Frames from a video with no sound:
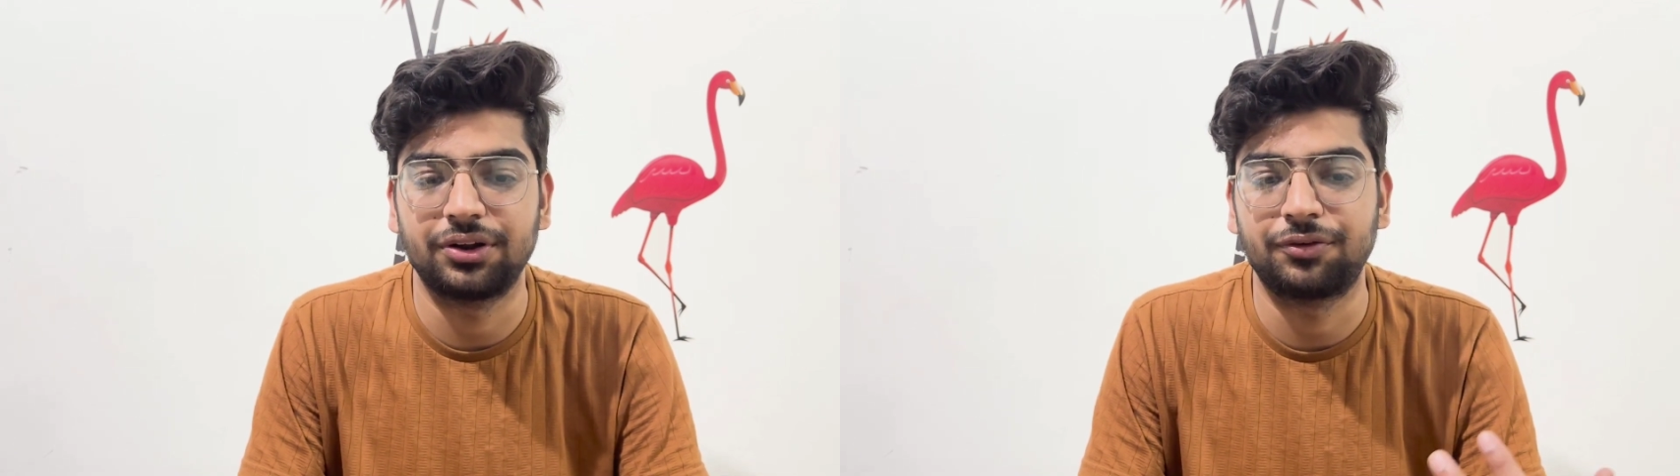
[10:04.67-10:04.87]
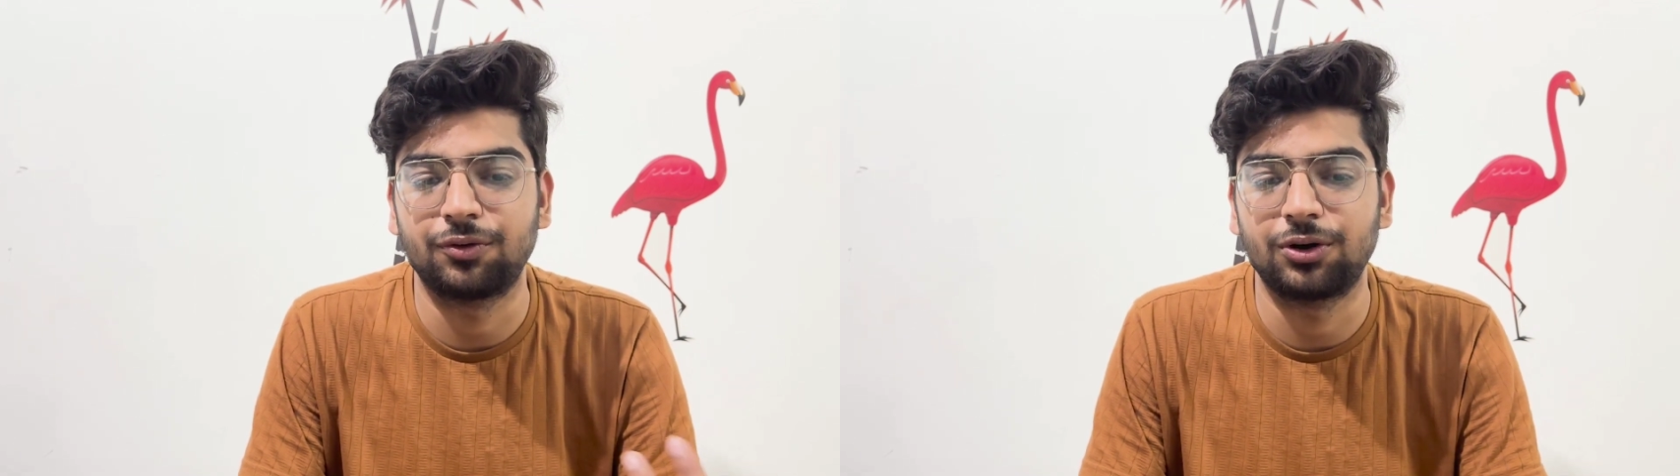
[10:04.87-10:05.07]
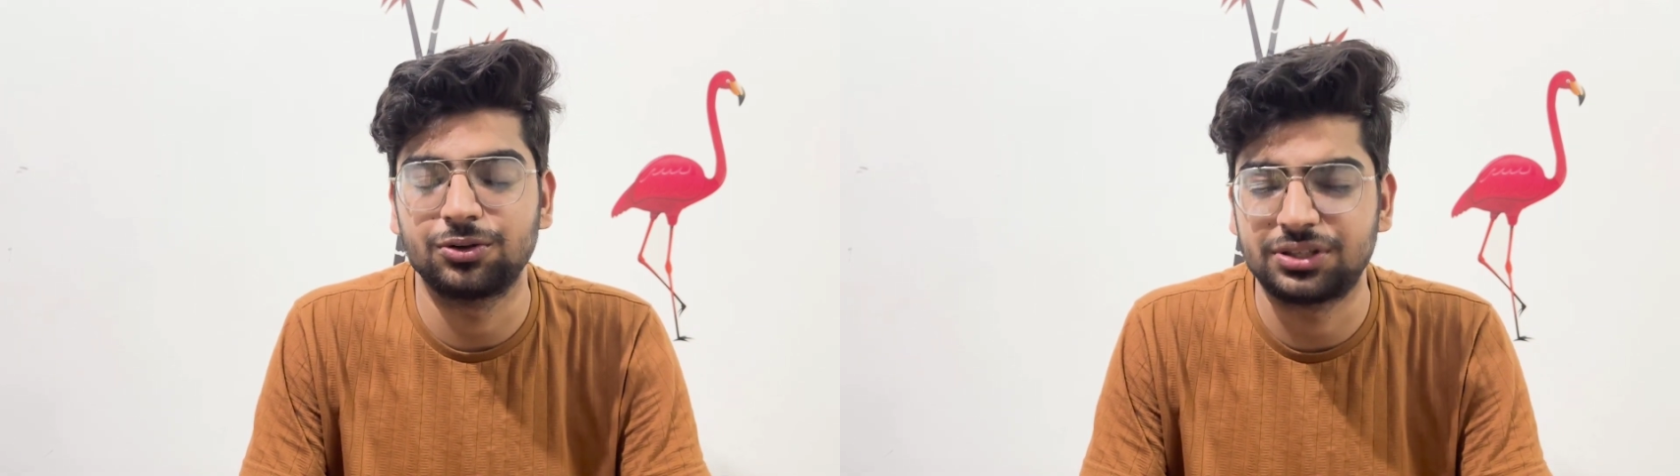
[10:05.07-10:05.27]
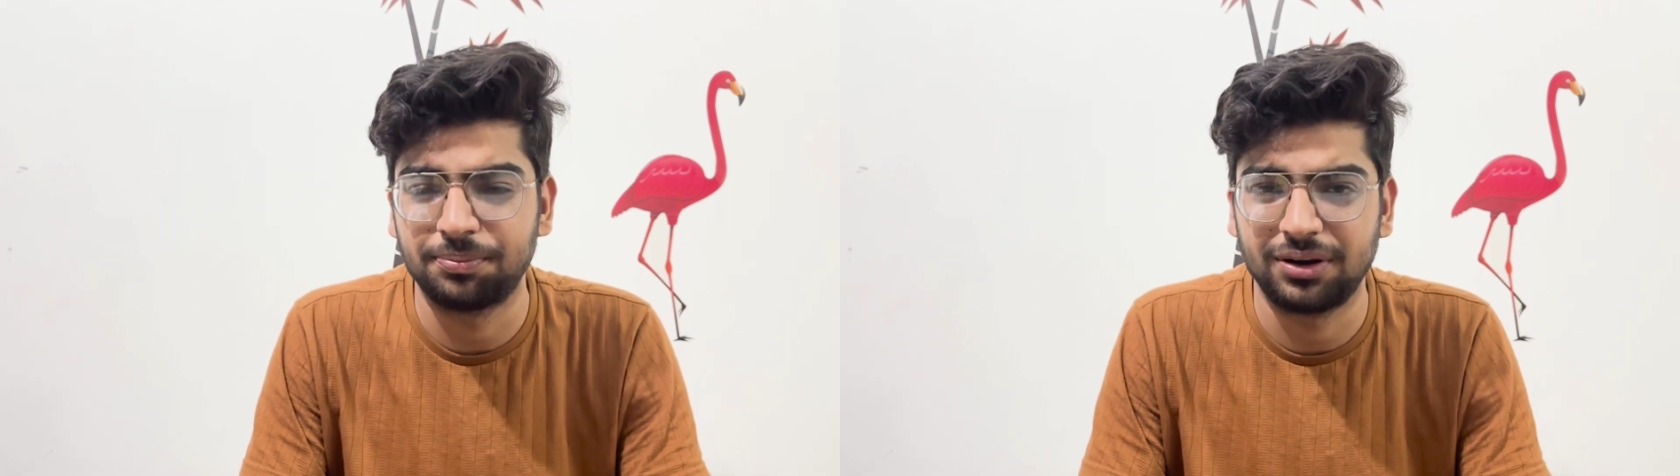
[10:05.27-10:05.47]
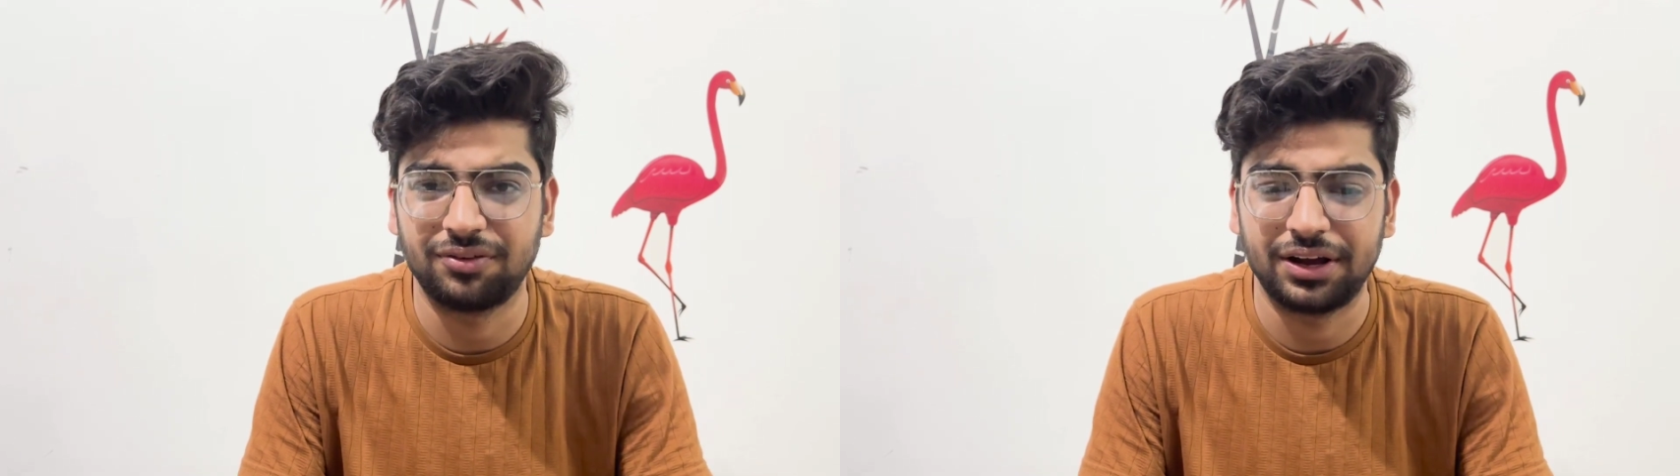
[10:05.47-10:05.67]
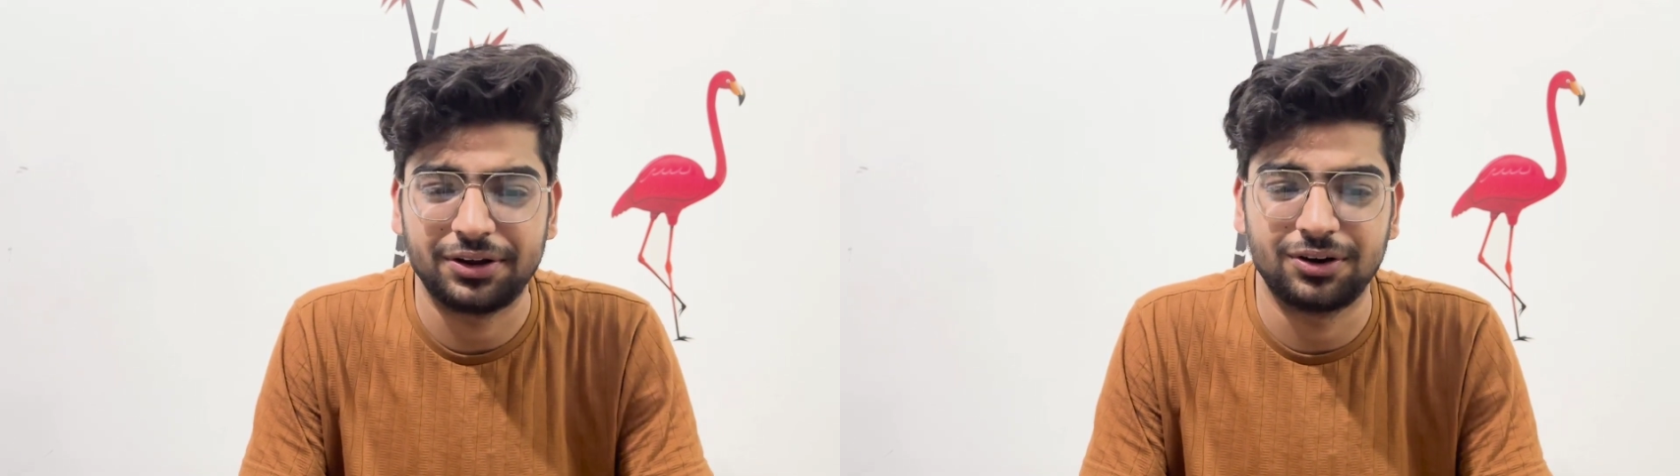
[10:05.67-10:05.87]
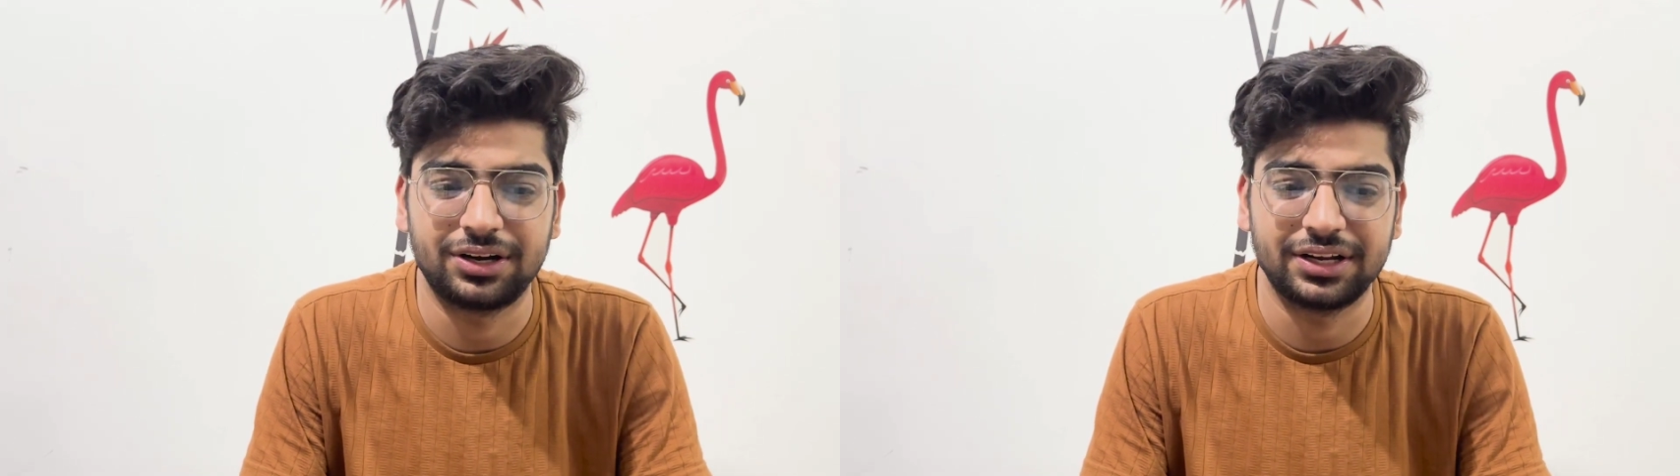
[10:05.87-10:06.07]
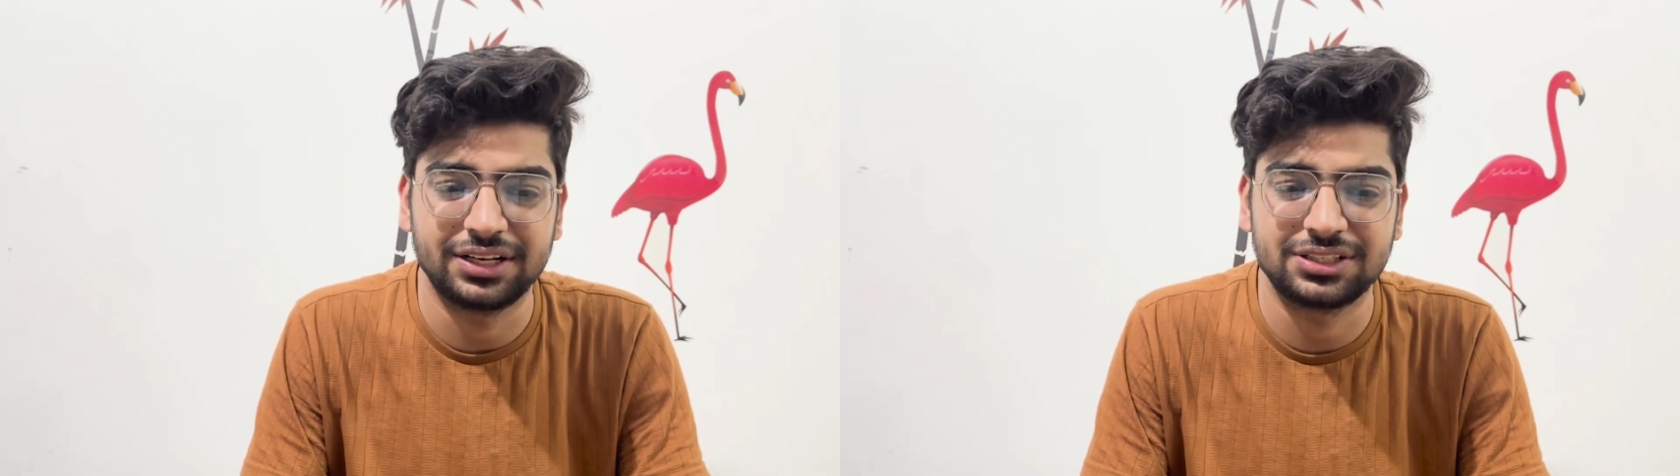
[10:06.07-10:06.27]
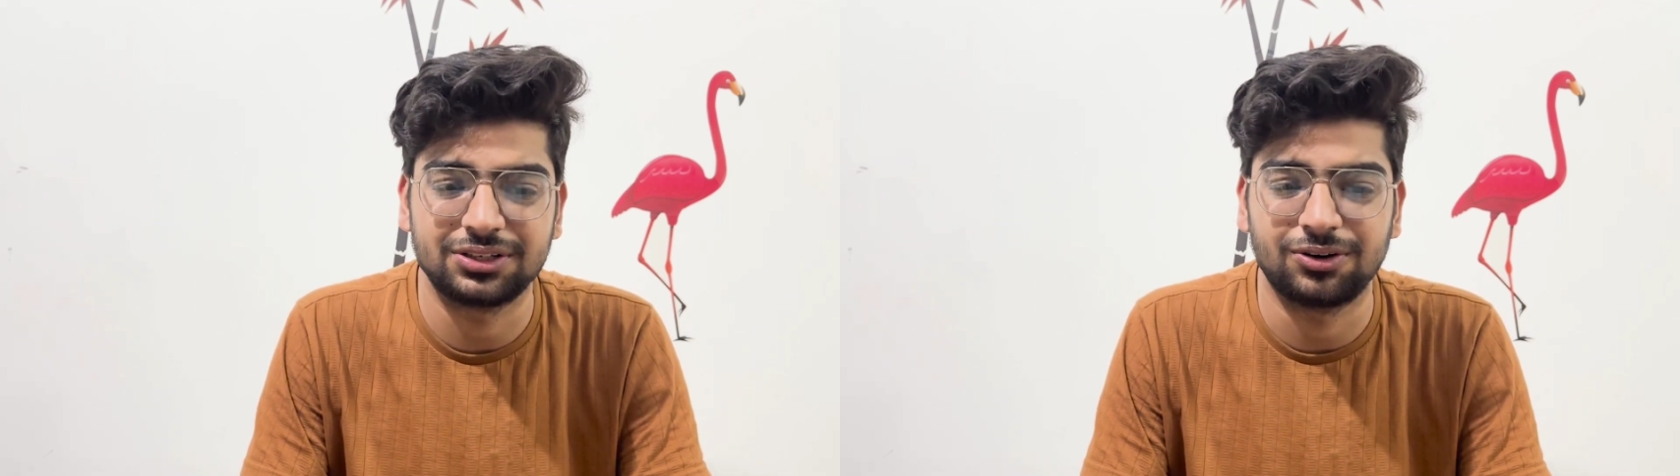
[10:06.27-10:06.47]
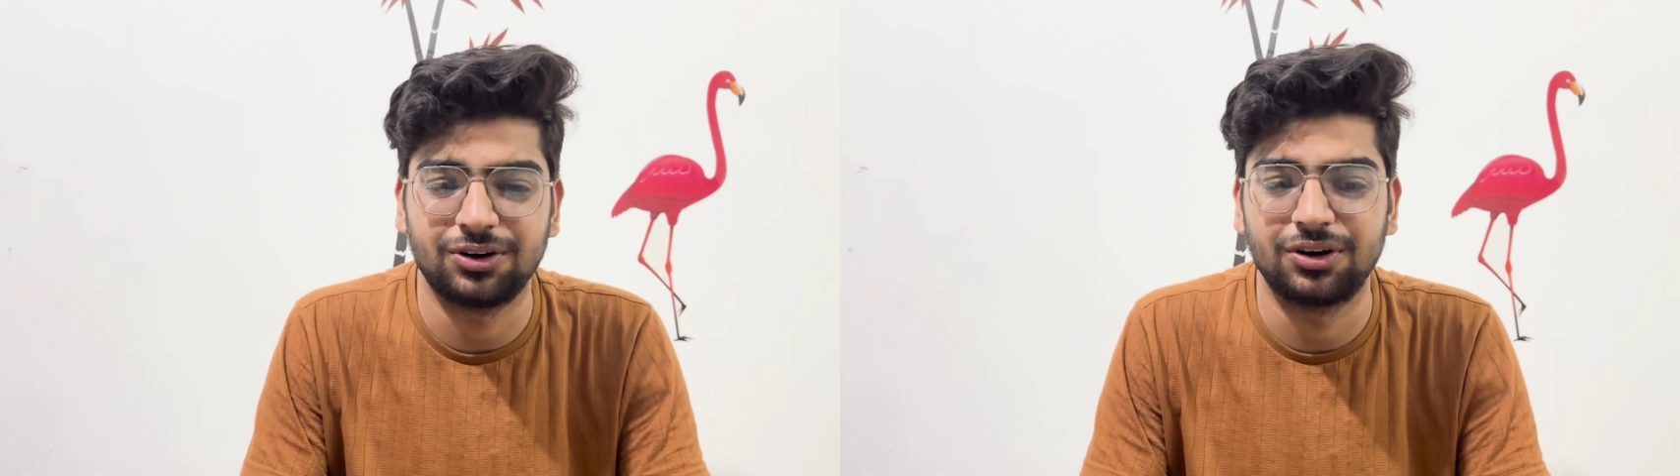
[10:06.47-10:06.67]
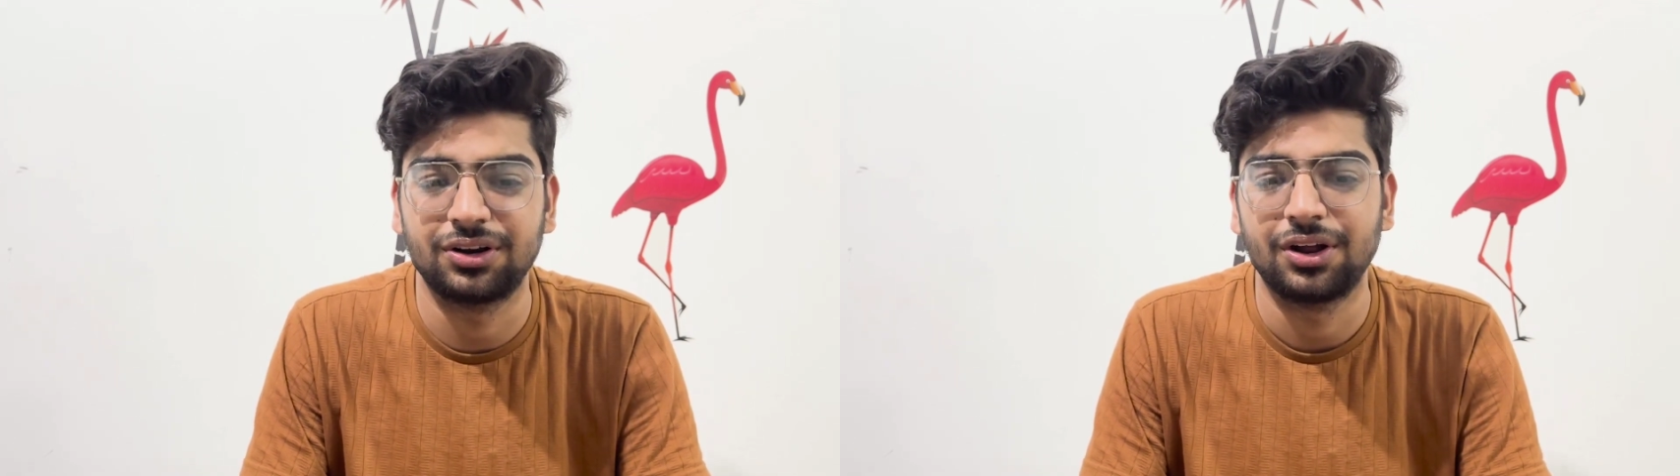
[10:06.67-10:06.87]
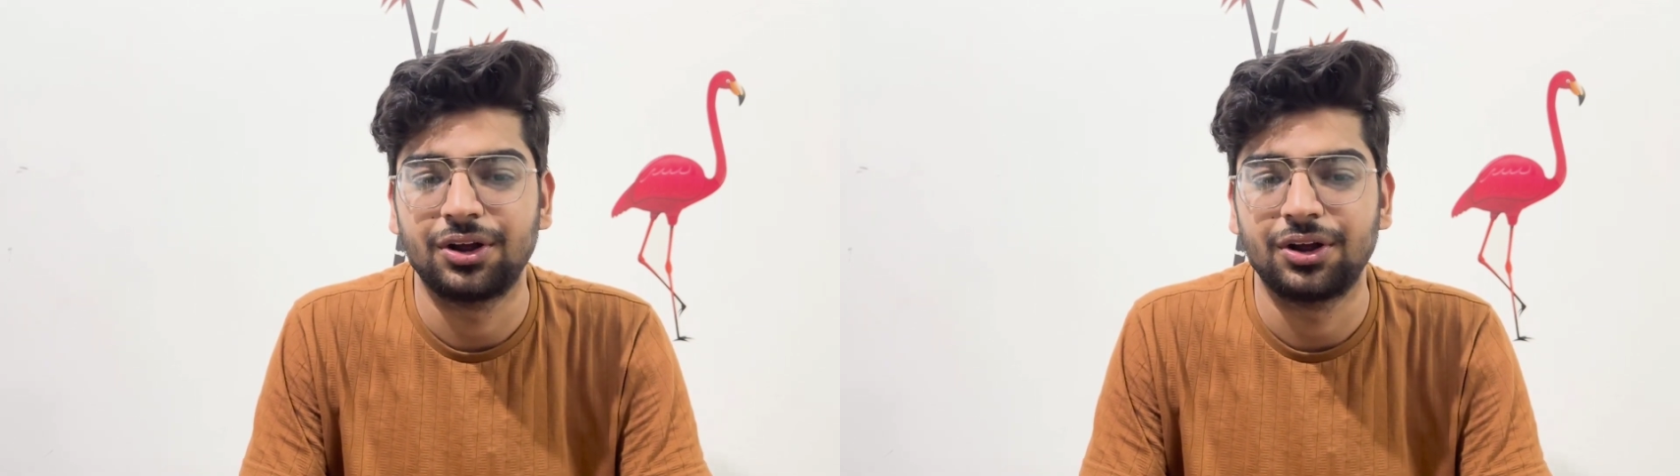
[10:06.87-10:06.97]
if you want to simplify your text or